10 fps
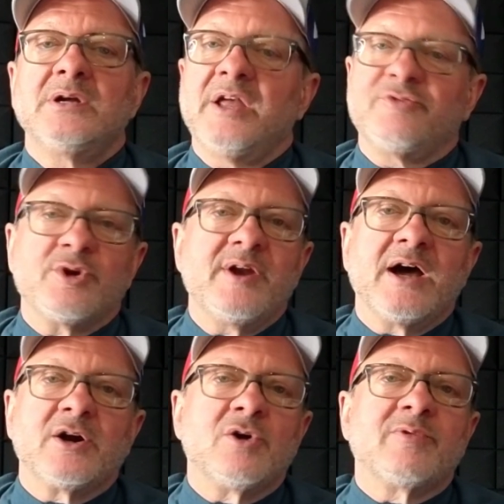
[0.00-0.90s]
If you're
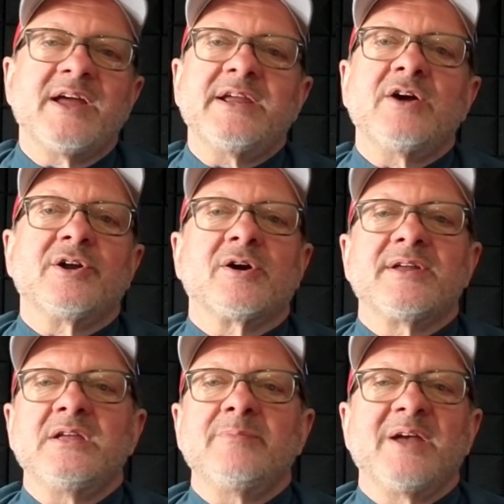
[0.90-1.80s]
not already on our
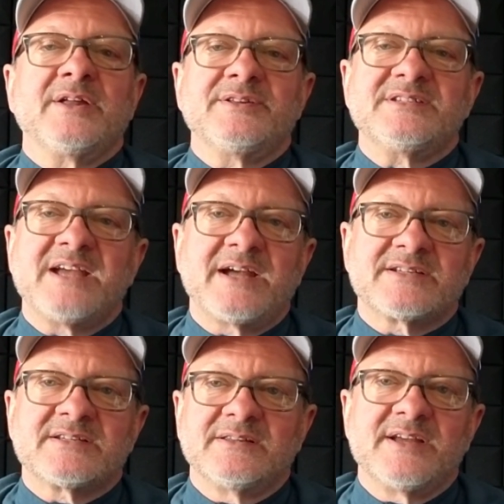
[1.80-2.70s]
email and
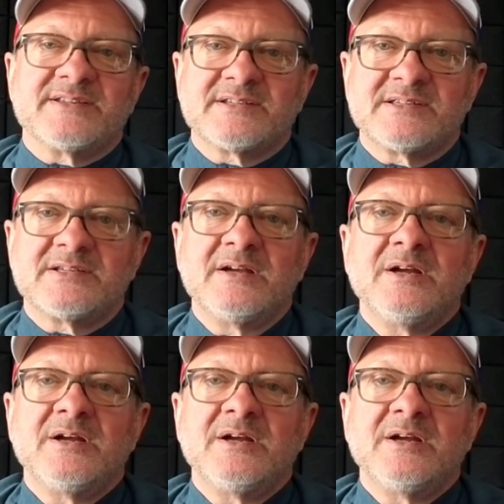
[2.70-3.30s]
text lists,